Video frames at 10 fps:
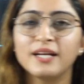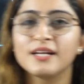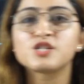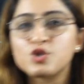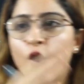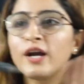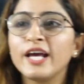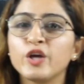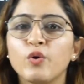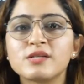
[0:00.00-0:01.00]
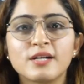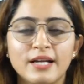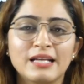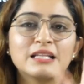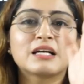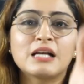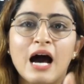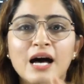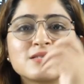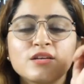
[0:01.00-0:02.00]
It's not like you are sitting in the
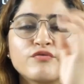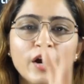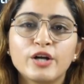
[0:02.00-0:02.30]
class in front